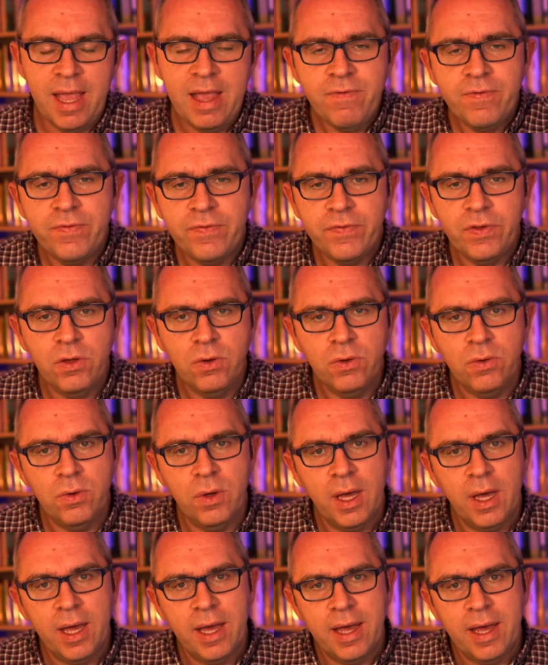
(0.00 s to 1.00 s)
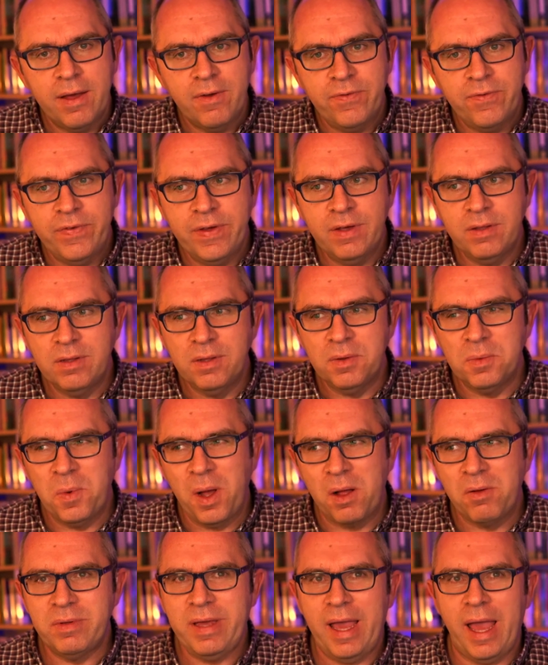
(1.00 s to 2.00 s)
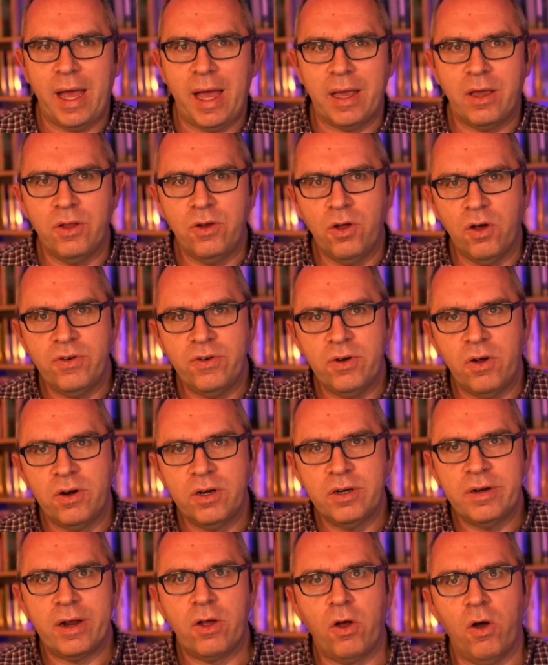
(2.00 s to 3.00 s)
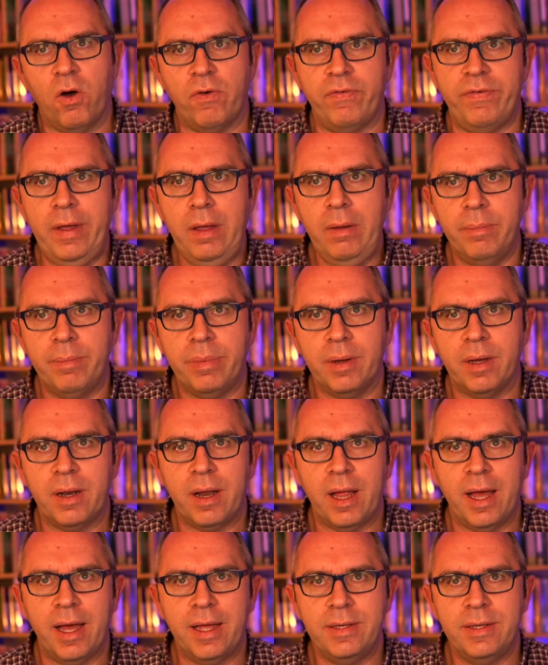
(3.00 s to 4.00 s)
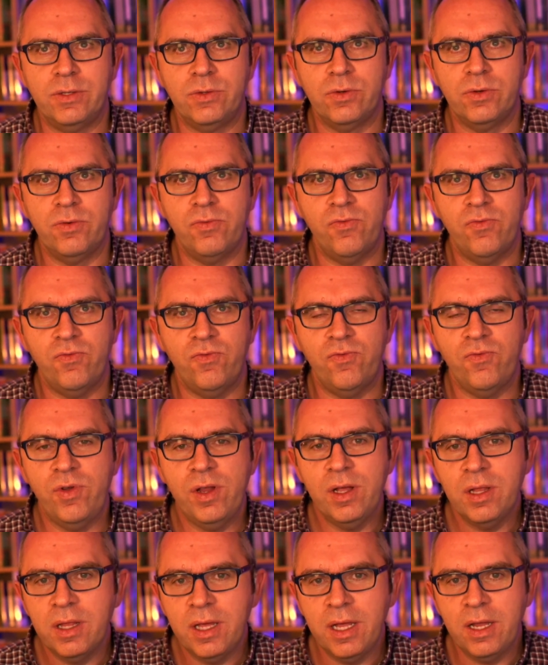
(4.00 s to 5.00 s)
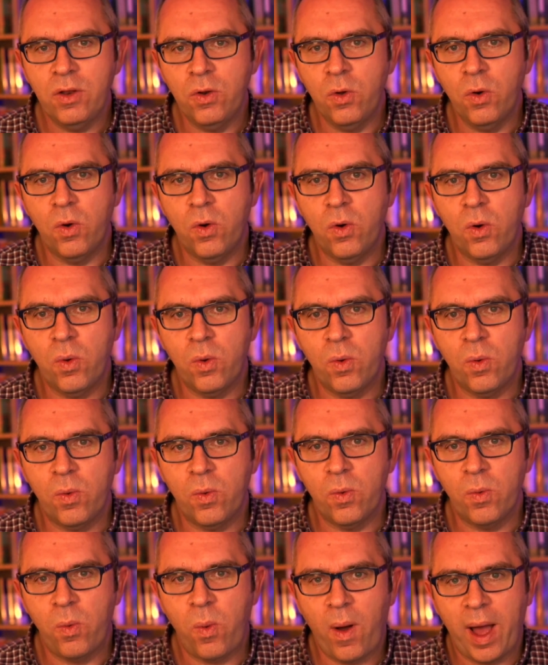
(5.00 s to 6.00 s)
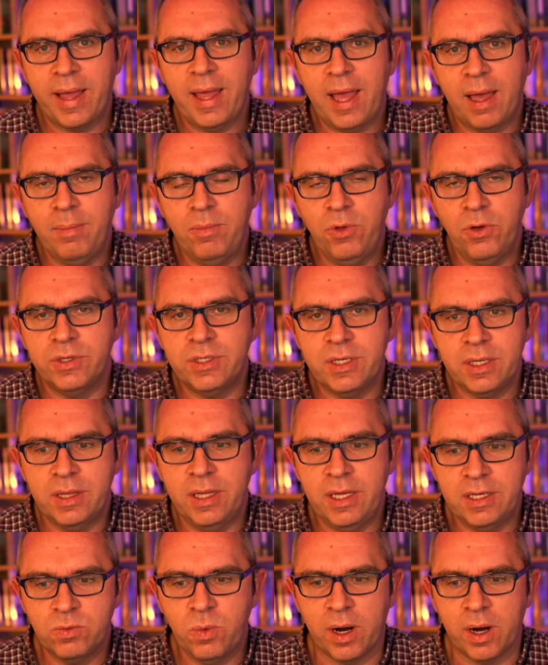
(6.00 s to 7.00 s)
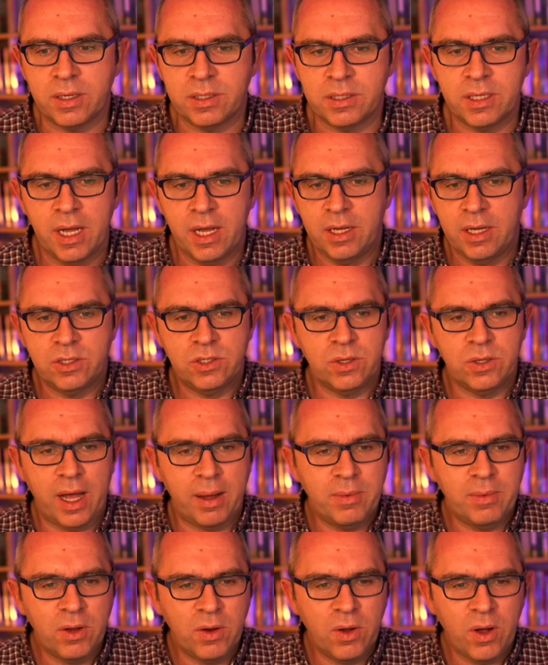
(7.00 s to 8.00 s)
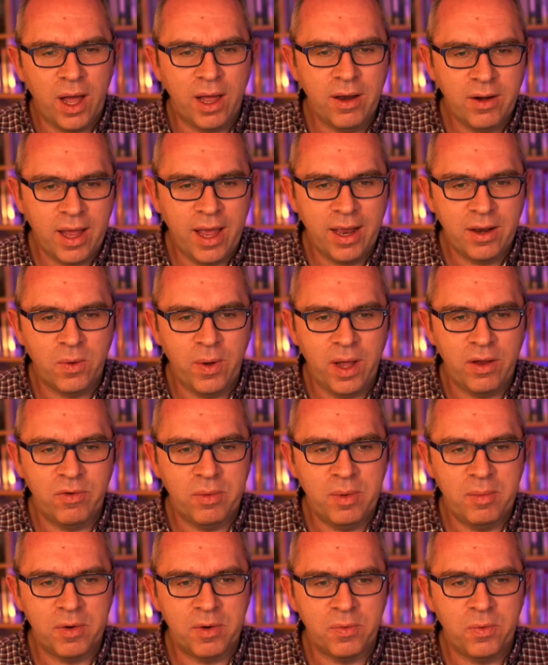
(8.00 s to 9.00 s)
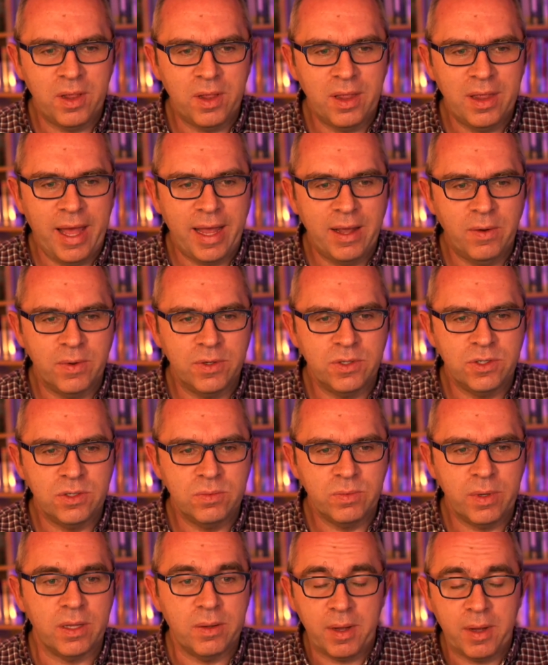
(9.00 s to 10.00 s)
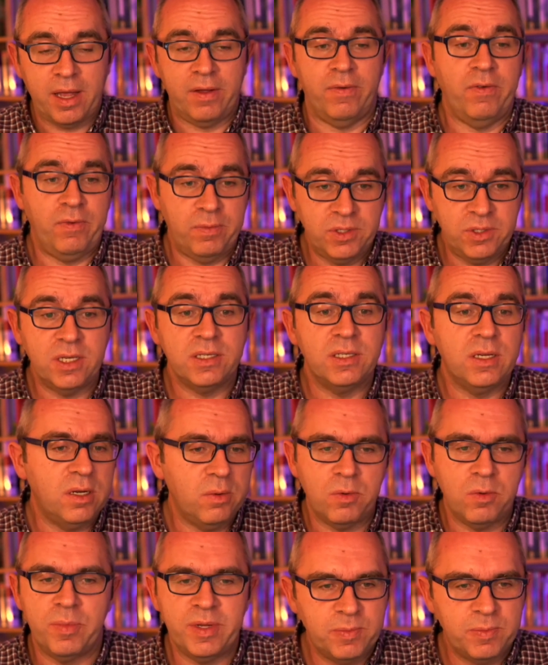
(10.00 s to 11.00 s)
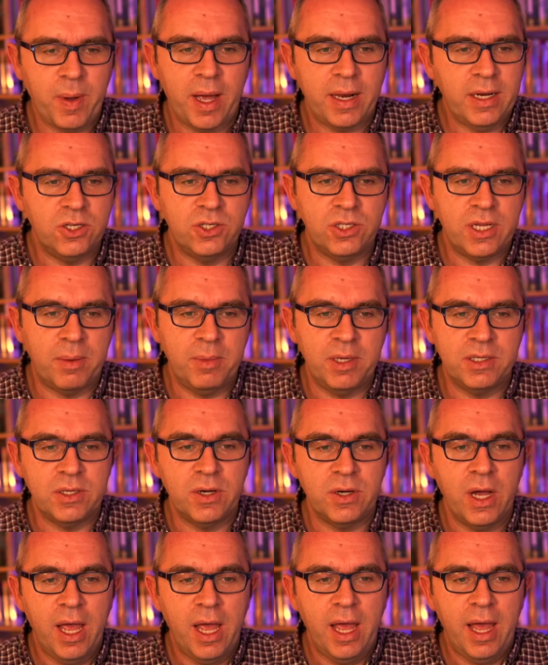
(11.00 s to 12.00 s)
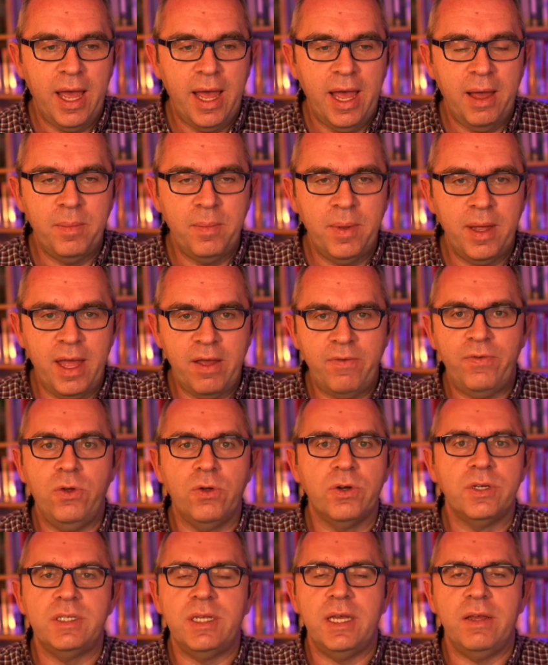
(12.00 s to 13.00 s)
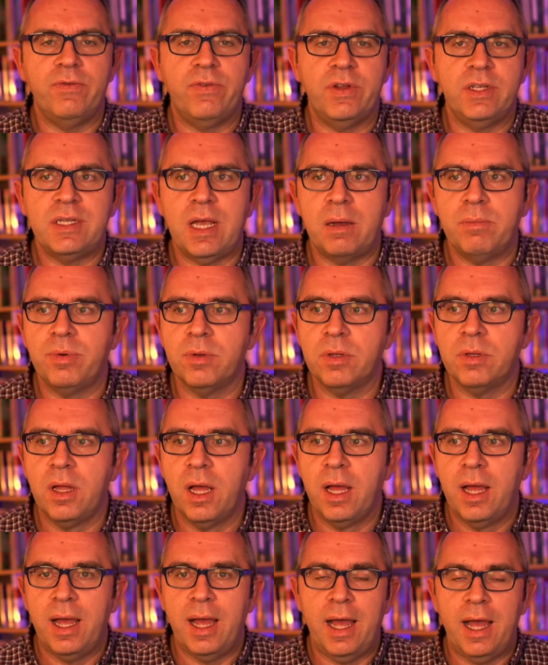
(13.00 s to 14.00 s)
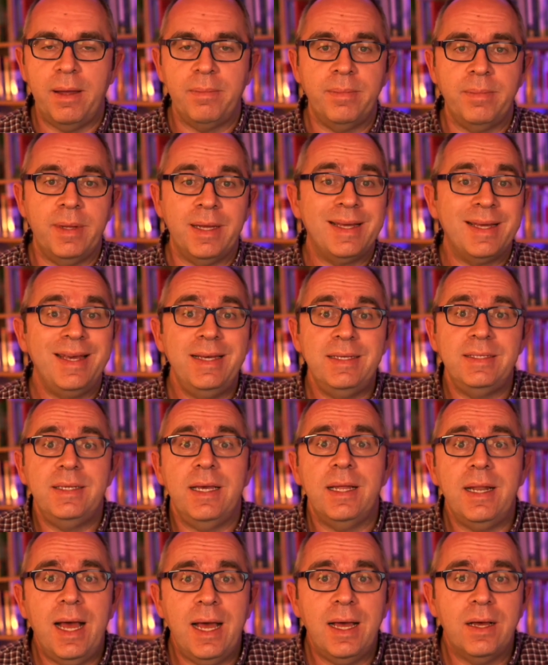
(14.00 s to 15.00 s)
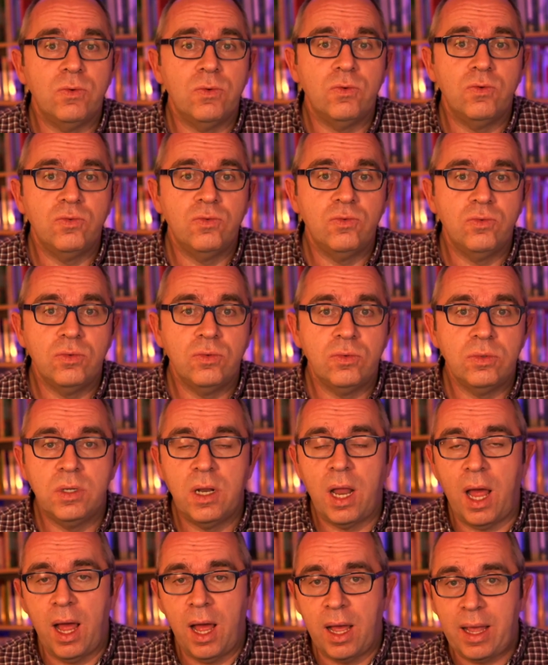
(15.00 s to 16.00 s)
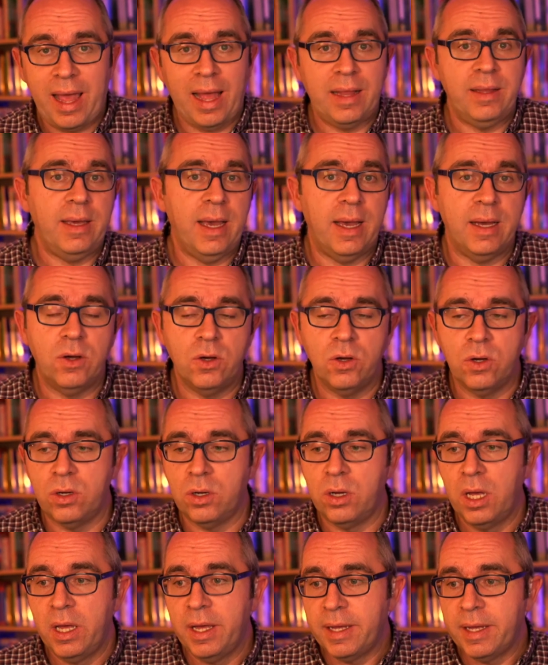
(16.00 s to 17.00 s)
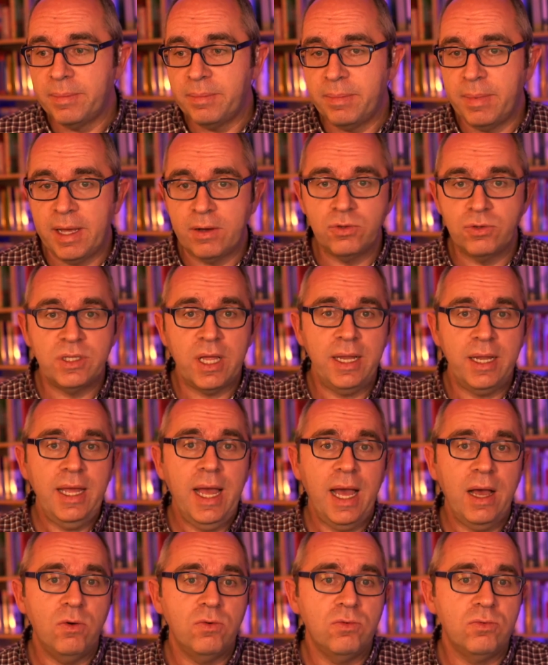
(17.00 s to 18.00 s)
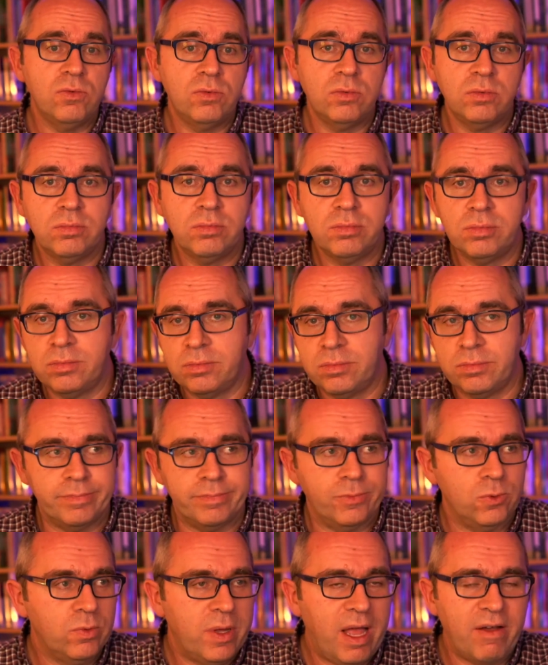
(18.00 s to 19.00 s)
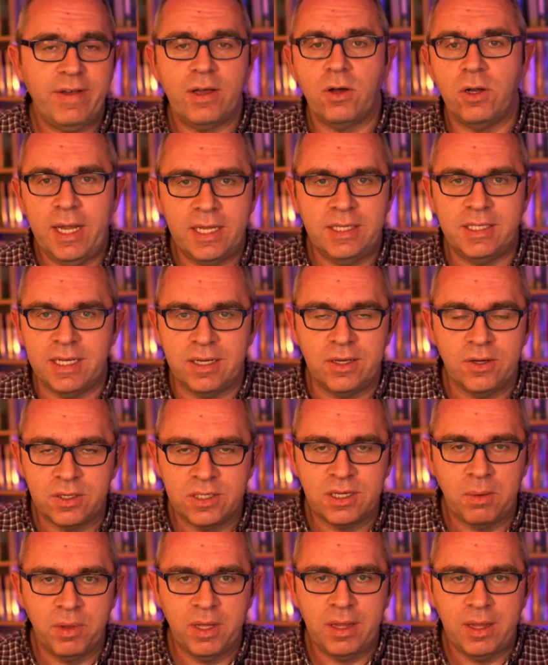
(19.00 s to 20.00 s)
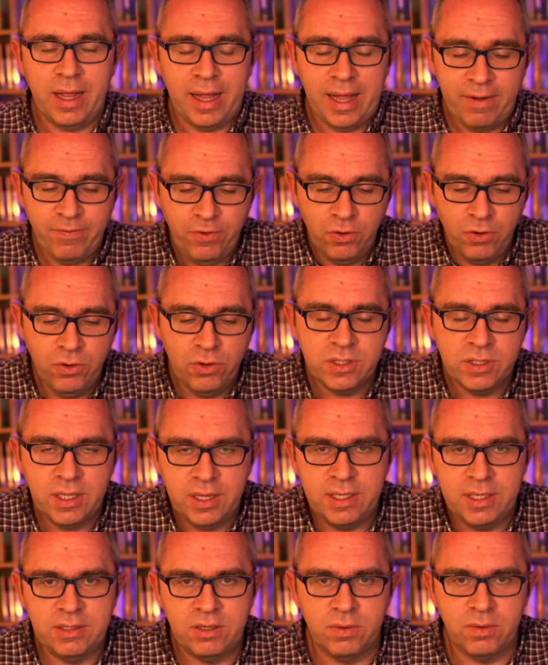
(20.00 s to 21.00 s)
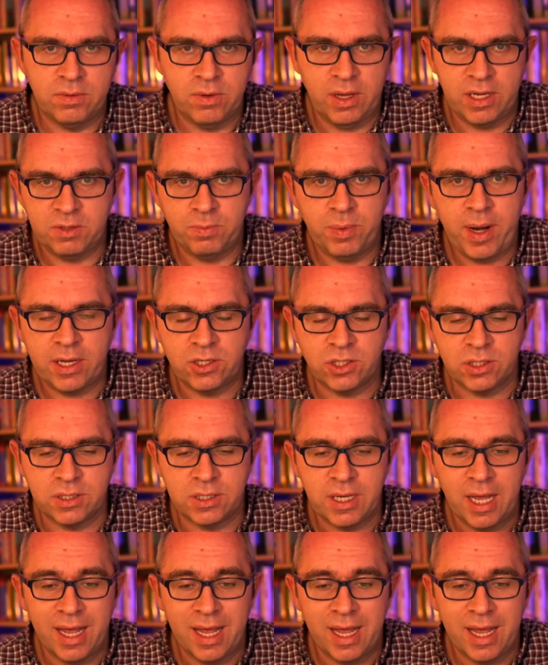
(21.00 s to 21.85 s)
If you feel, well, yeah, I could order a coffee, but I don't really know why I'm using these words. So I can't quite remember what language. Well, if it was yesterday, it would be Spanish, Tammy. So if you're saying, for example, quisiera una caña, or me gustaría un café con leche, or something like that. If you're using these expressions,